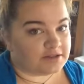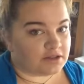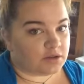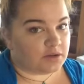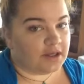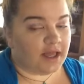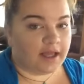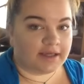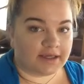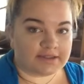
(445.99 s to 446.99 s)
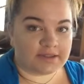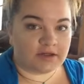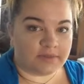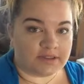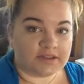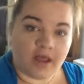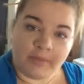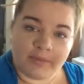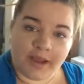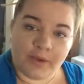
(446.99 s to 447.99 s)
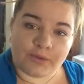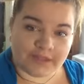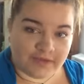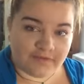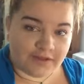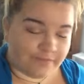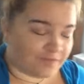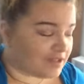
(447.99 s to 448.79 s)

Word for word: so I guess I'll be stopping by Old Navy.